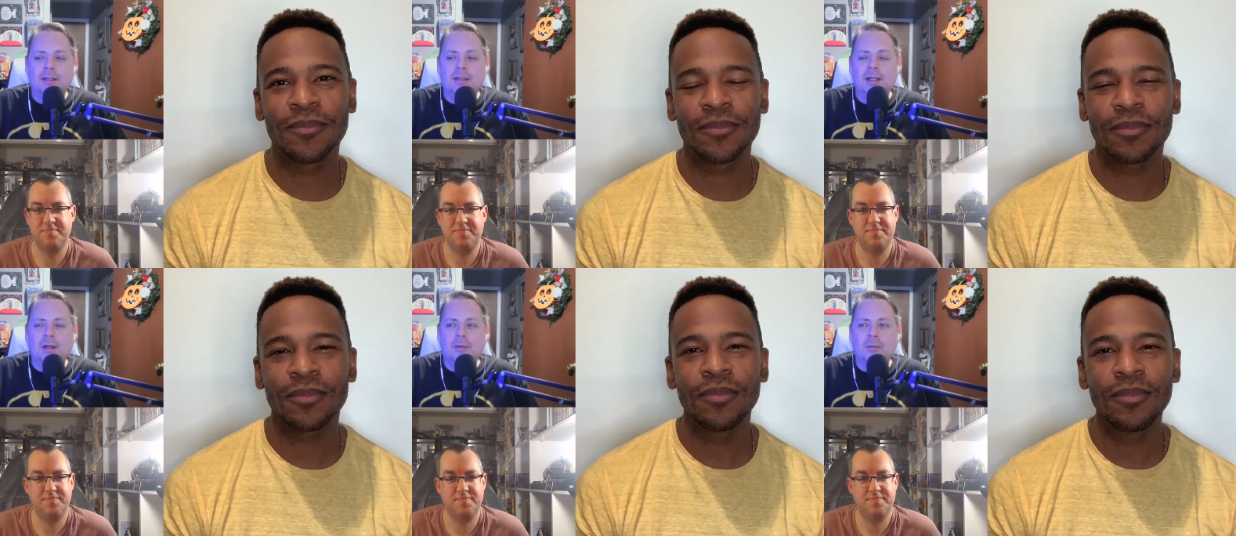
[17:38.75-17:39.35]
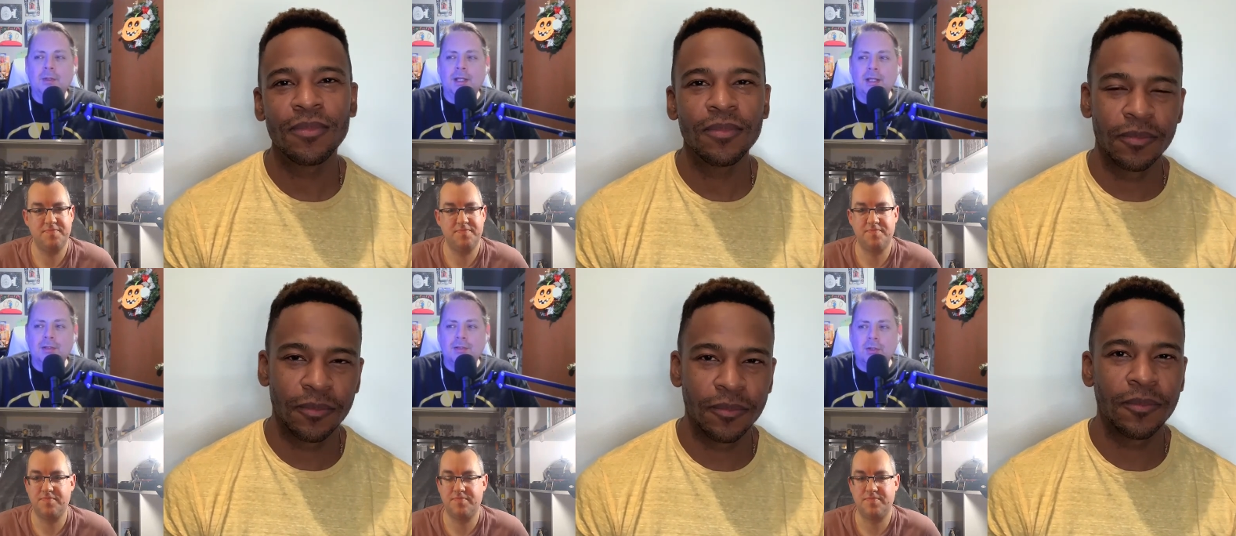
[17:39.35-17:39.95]
Speaker 1: Now, we
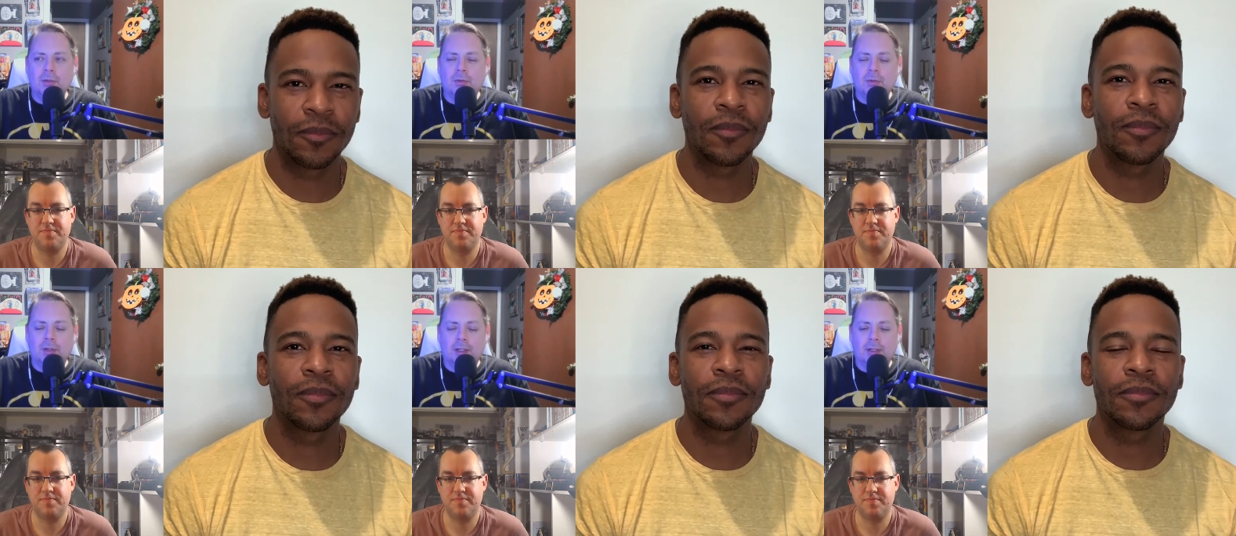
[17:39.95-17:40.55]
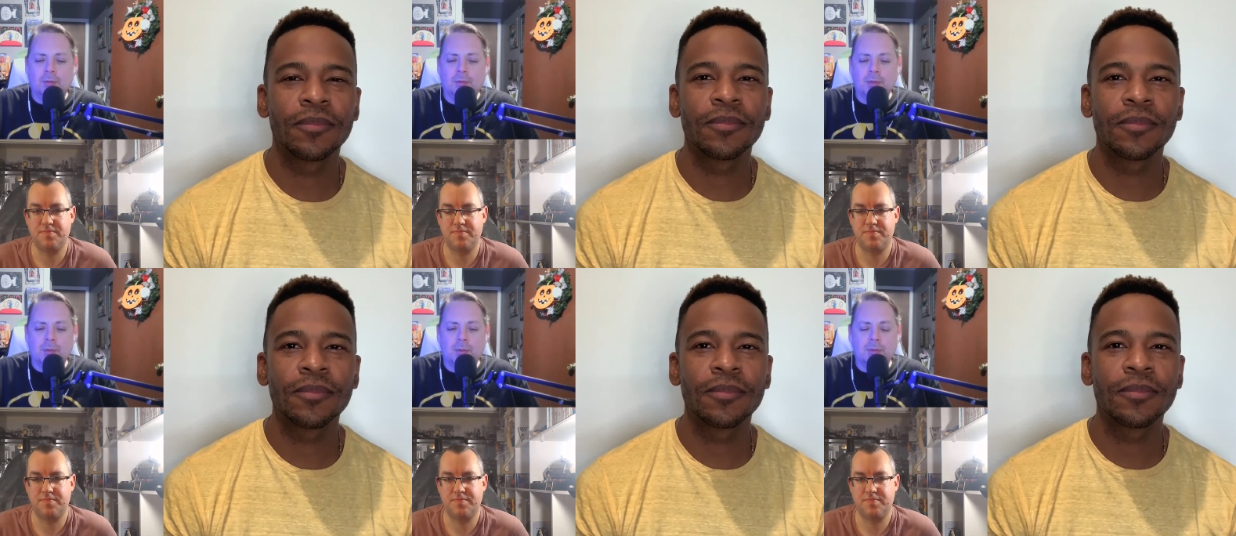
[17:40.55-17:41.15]
asked Joe uh, when
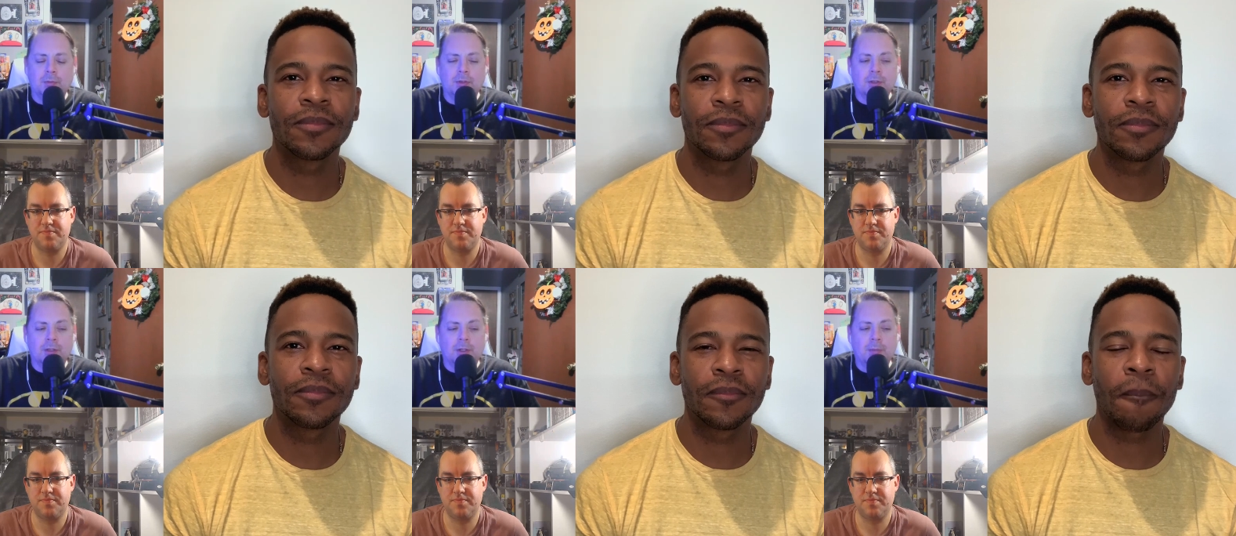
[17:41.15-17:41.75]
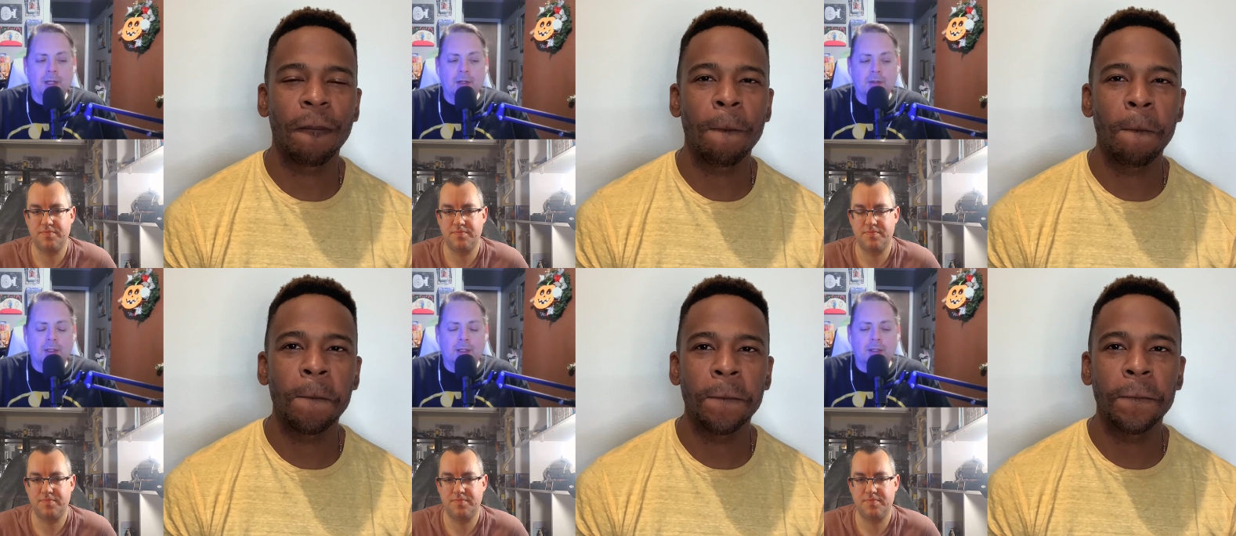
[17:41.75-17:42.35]
we spoke to him earlier
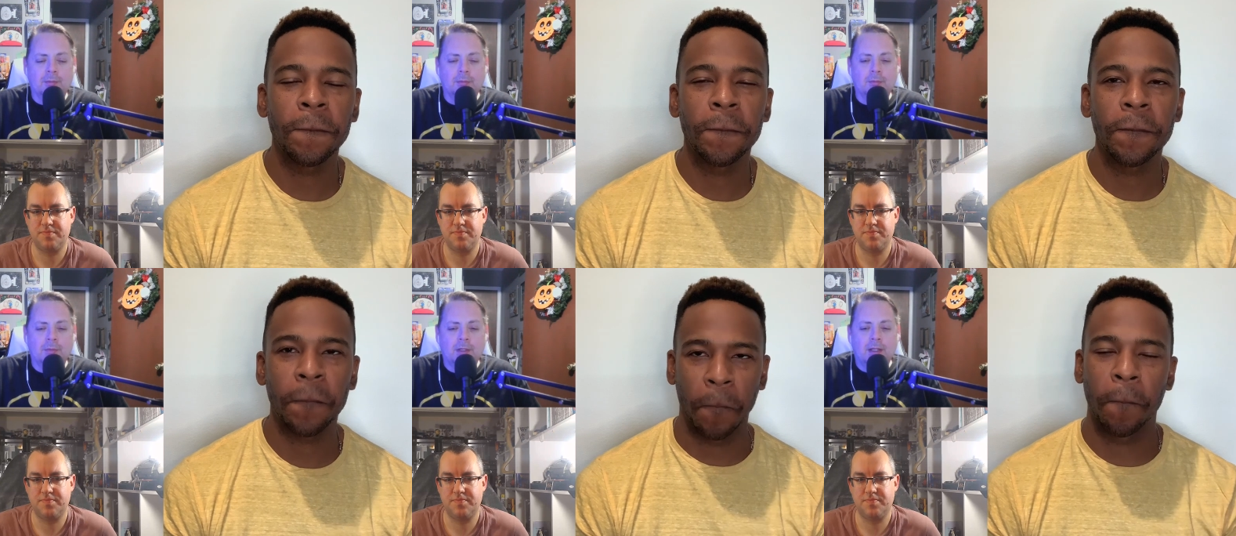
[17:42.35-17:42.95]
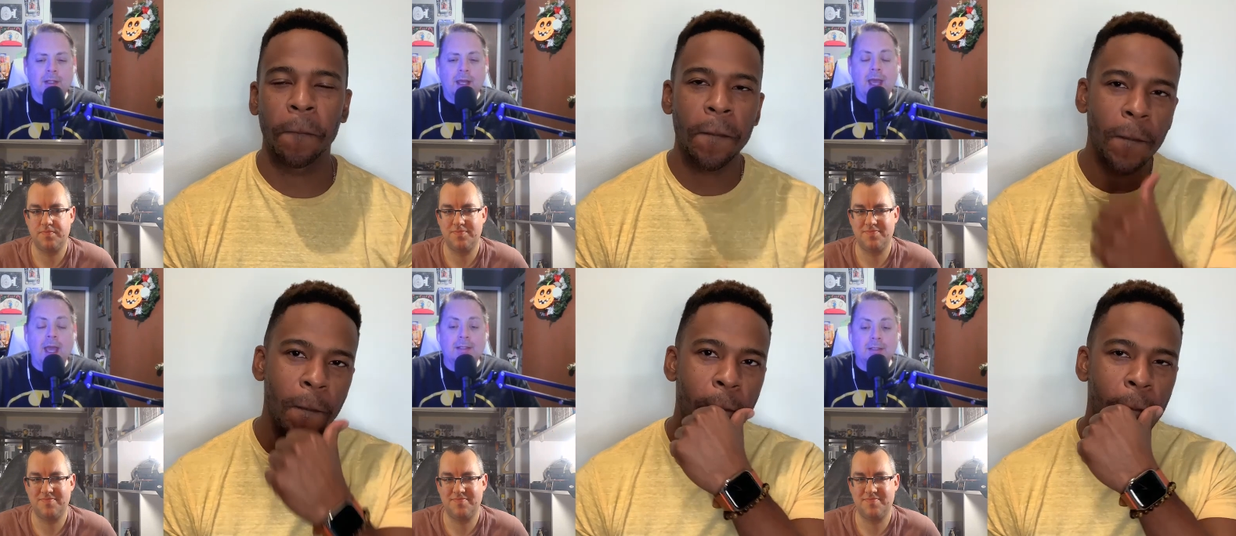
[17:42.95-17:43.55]
about um,
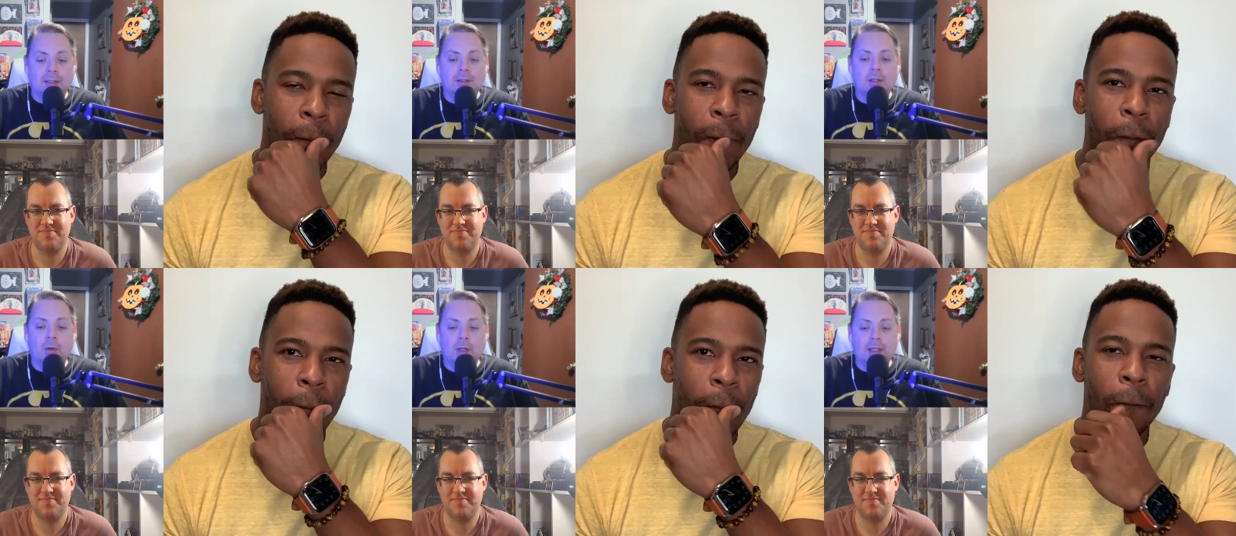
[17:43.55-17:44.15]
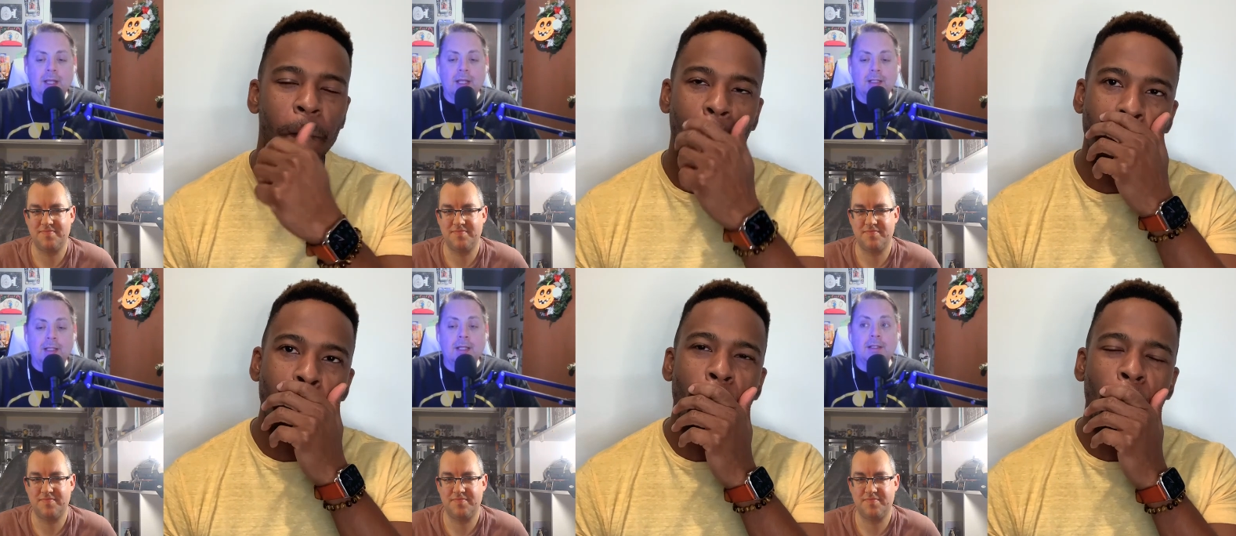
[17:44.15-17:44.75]
acting, knowing that
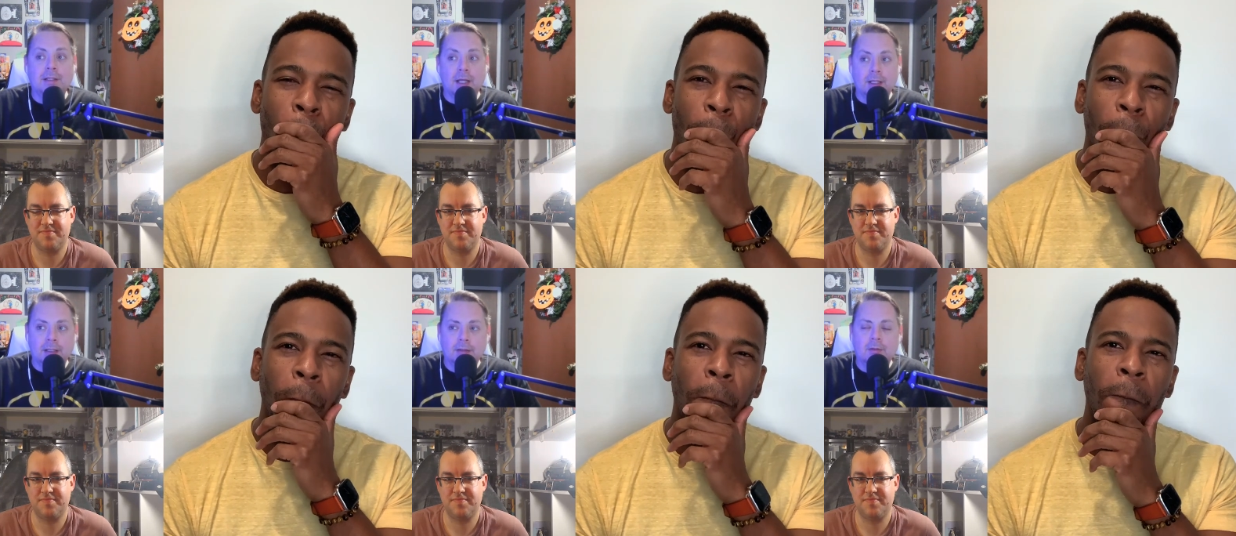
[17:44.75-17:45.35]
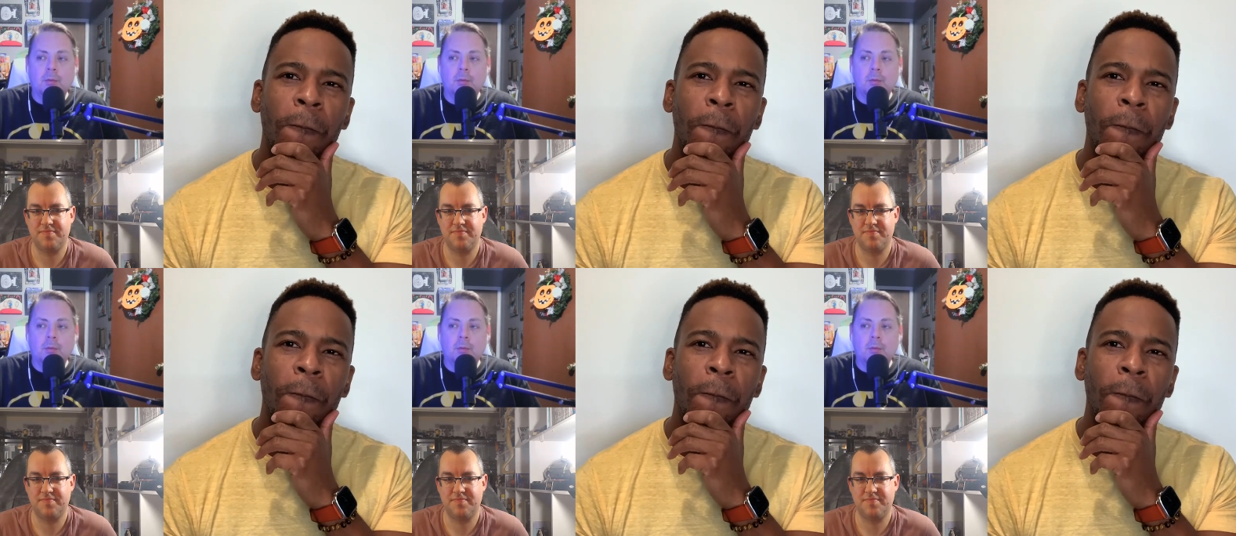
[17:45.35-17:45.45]
he had done it.